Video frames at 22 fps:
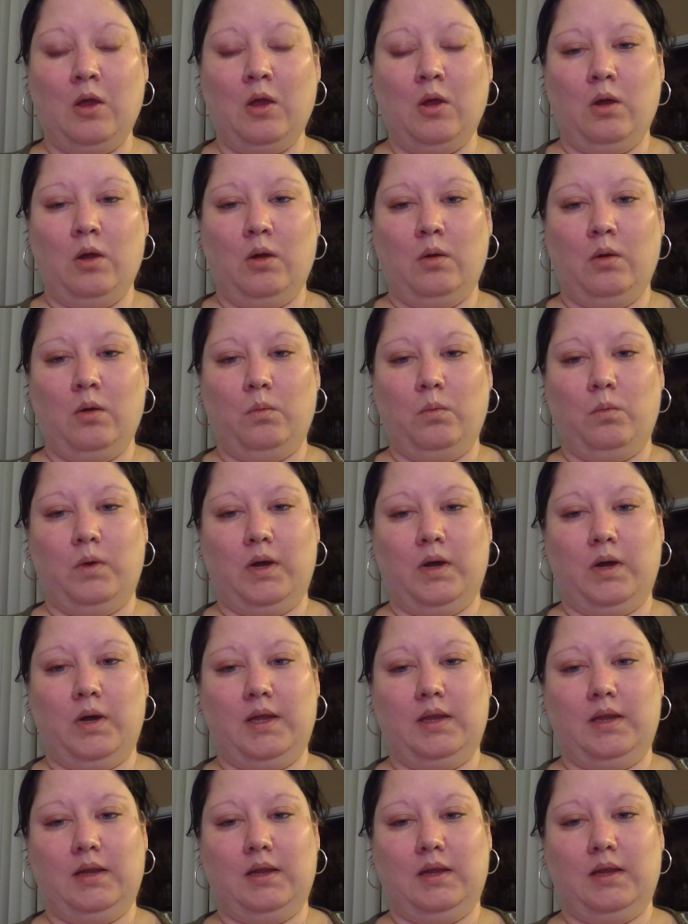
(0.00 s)
One
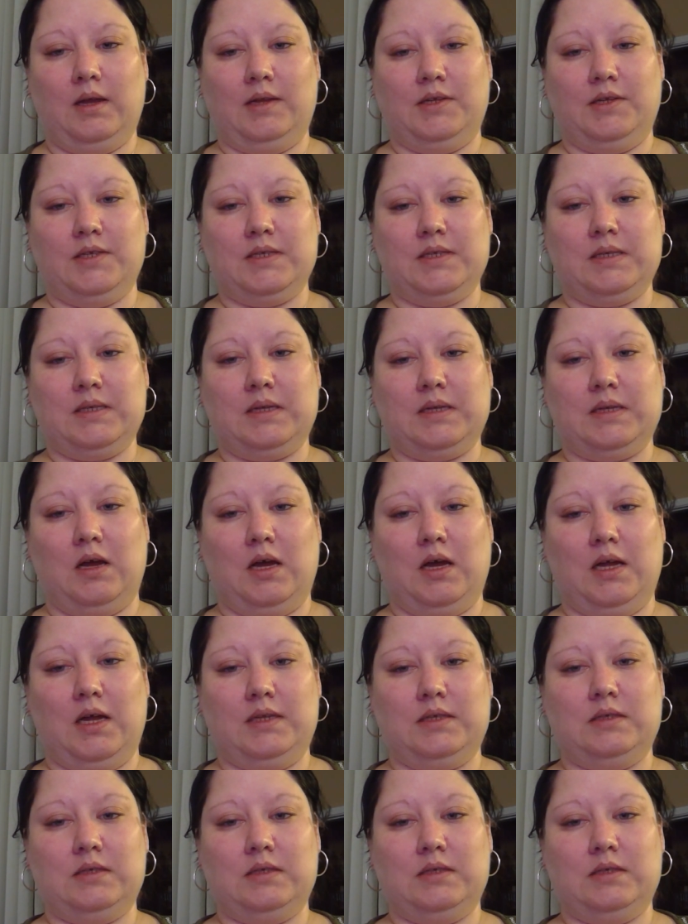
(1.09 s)
I just got